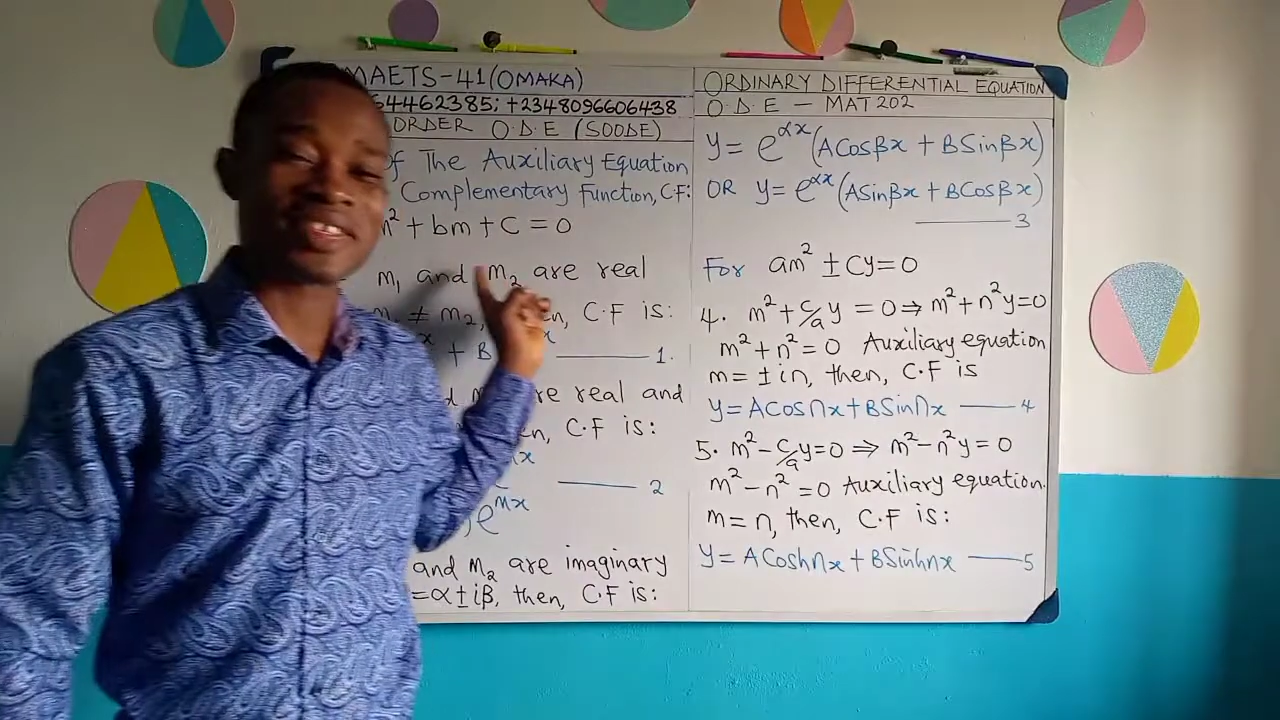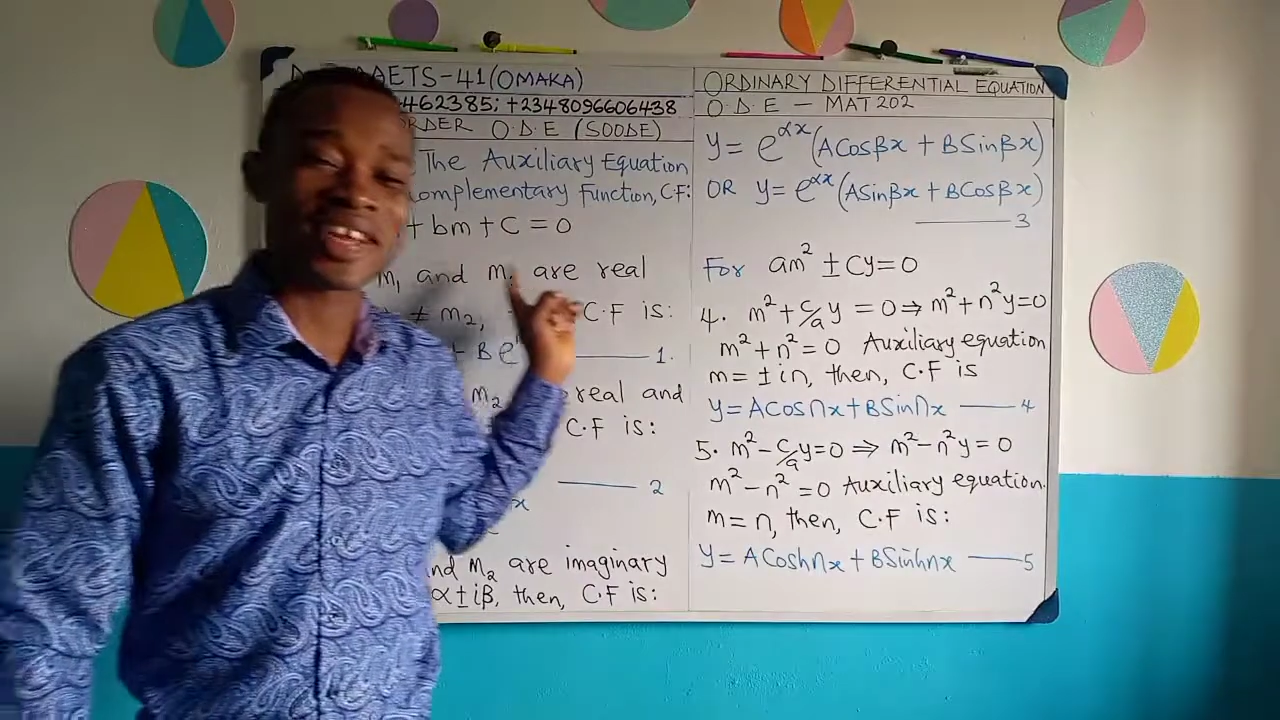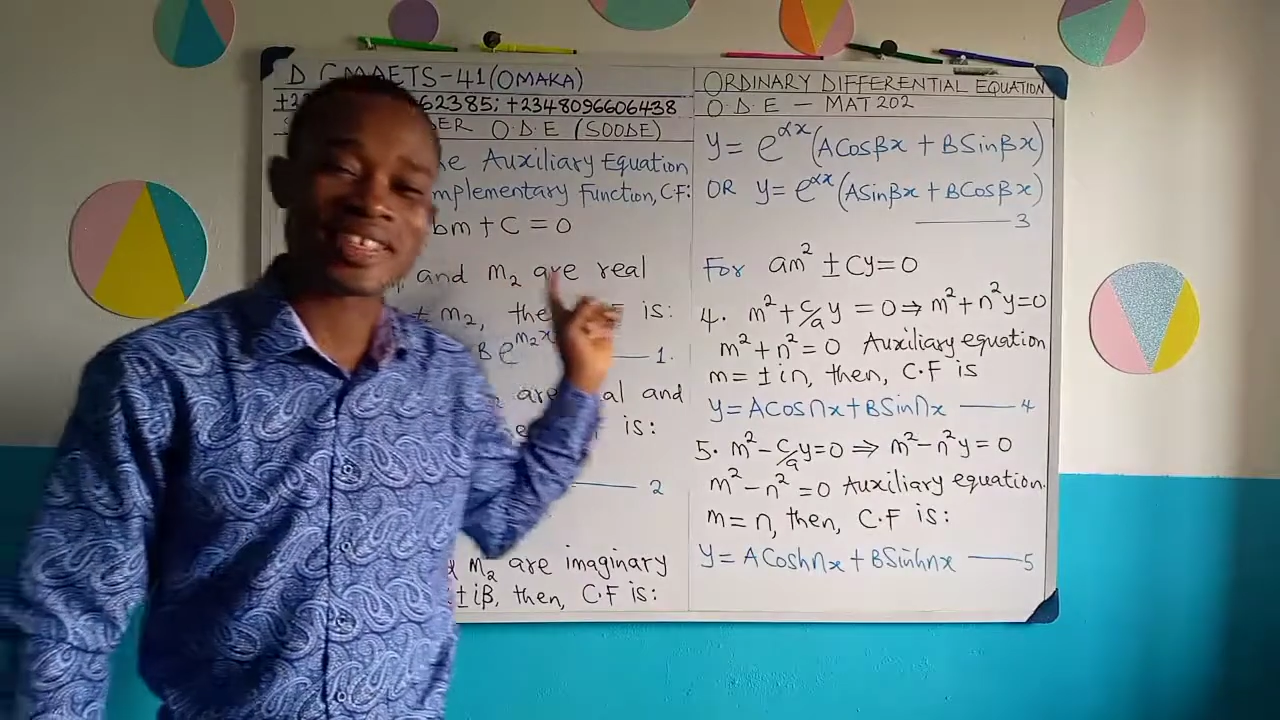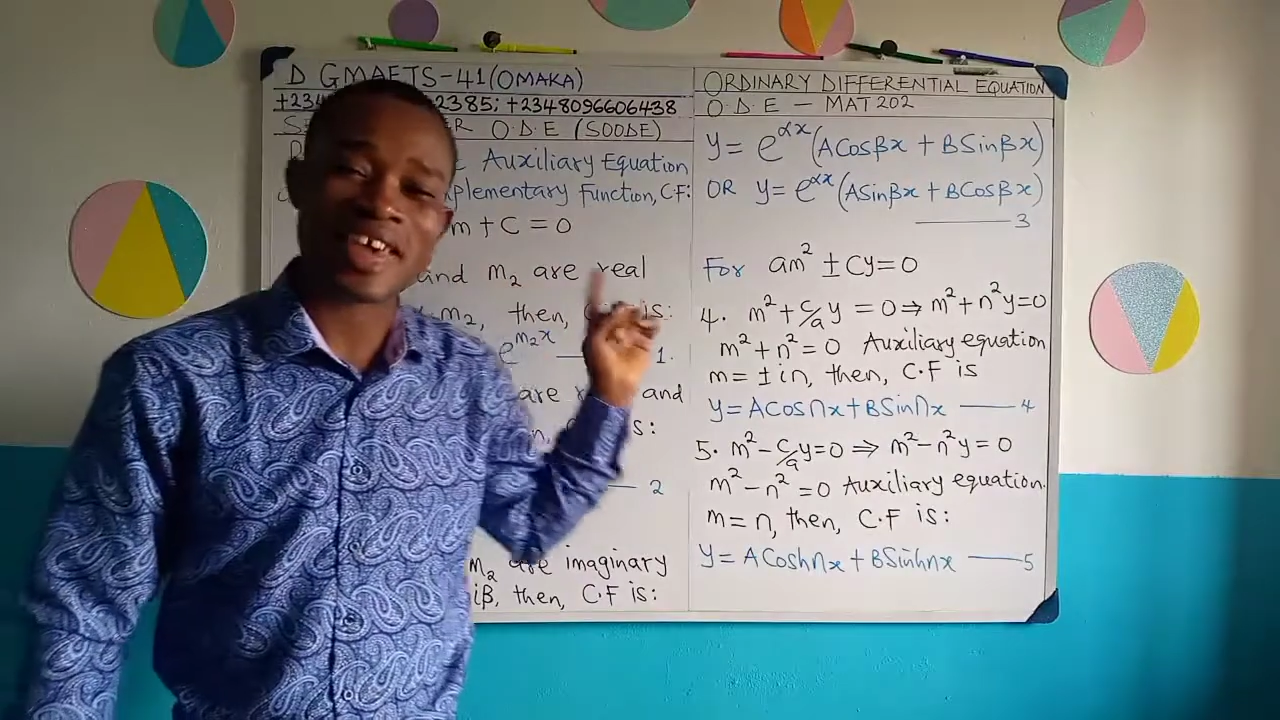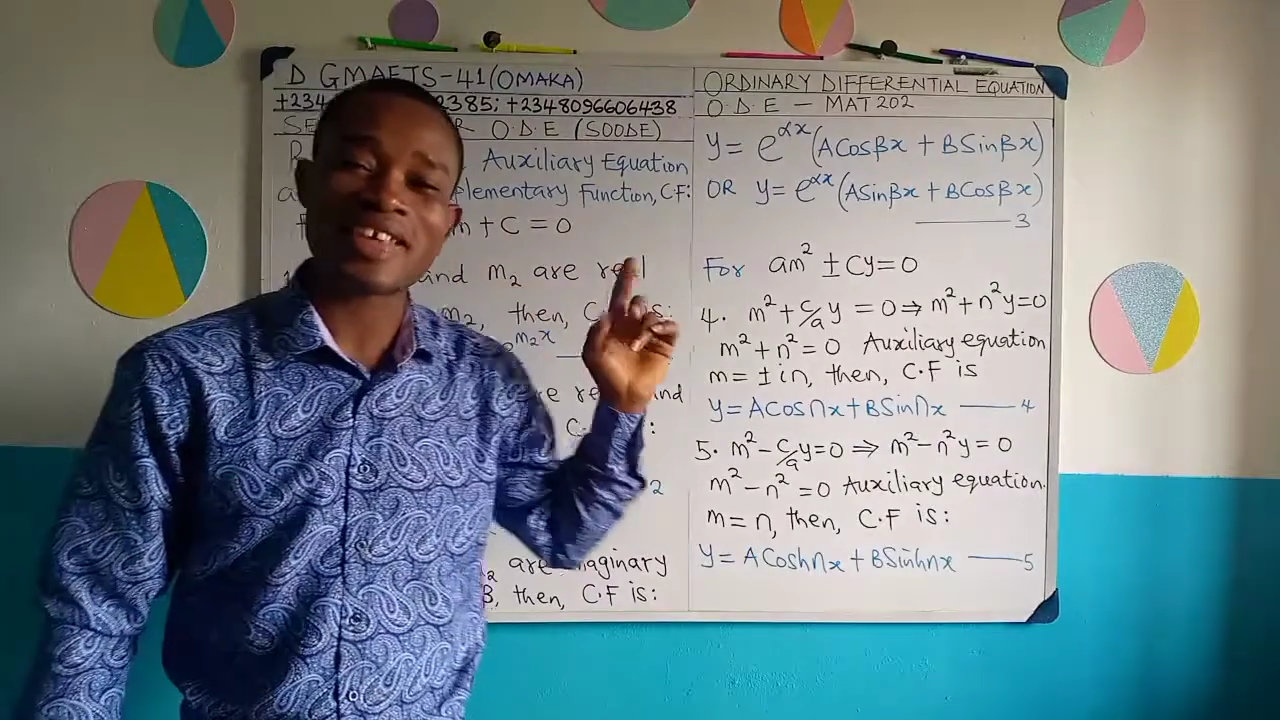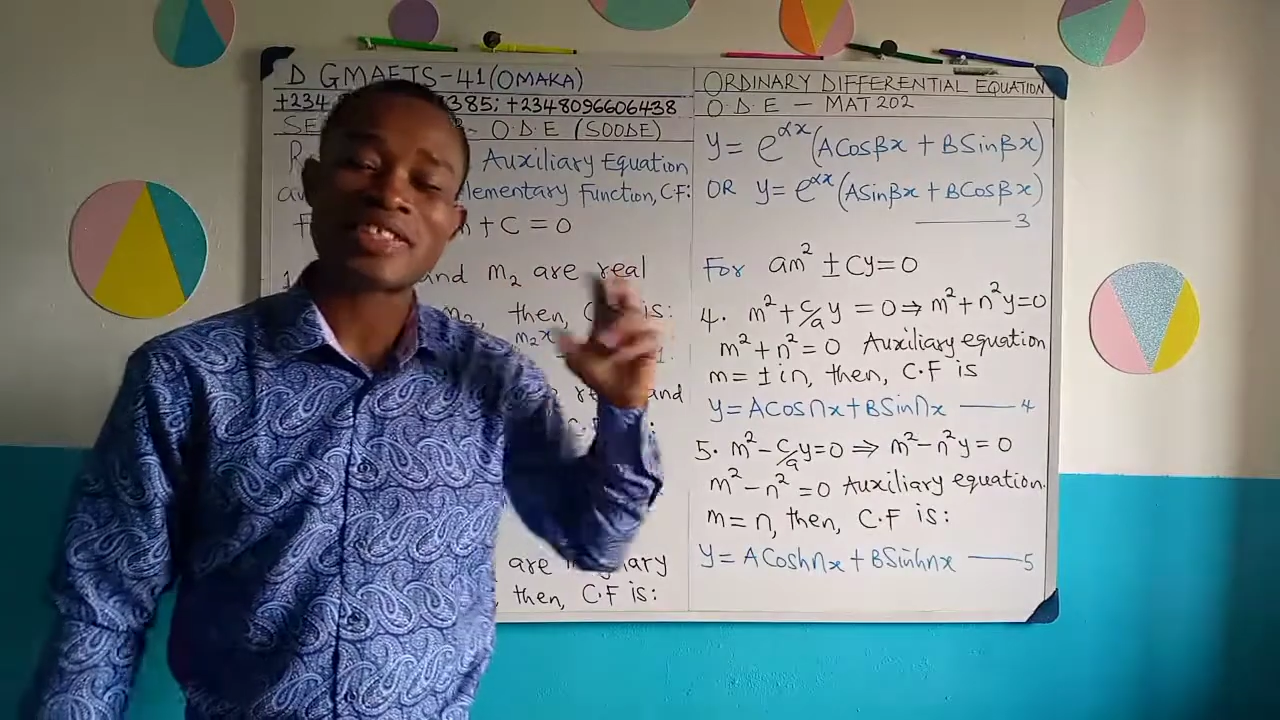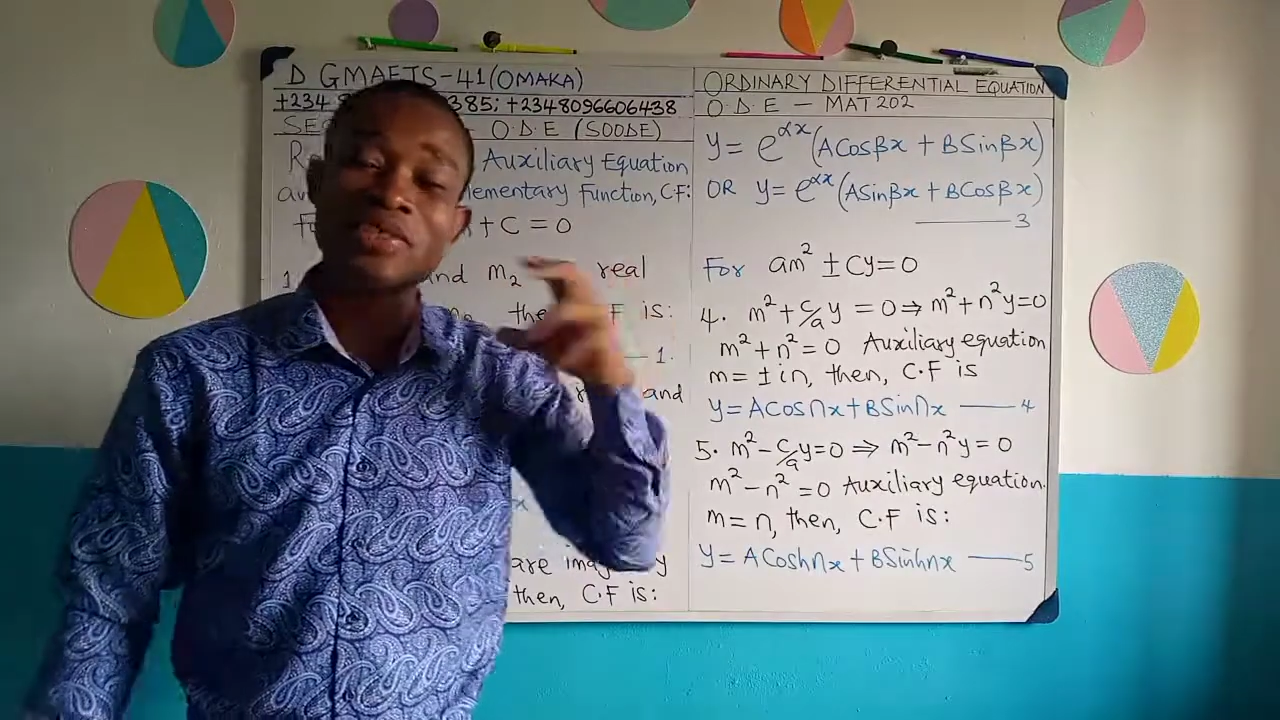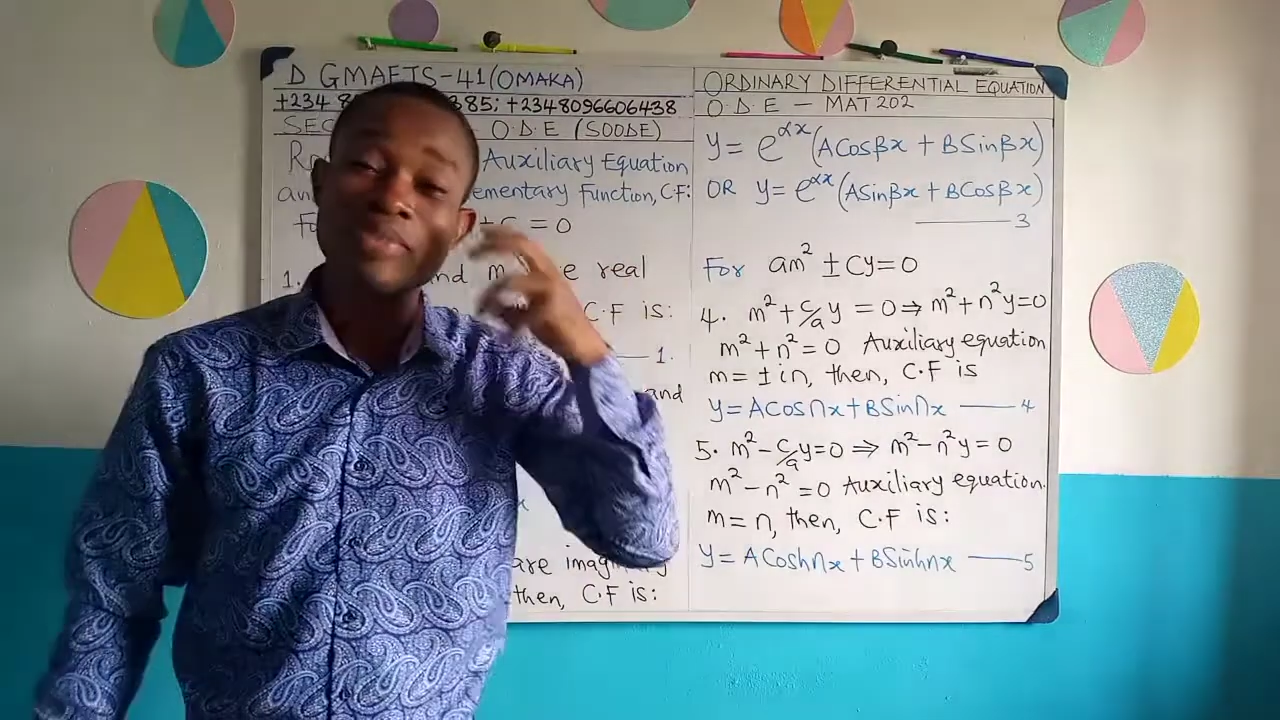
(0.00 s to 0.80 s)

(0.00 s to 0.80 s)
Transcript: In that case,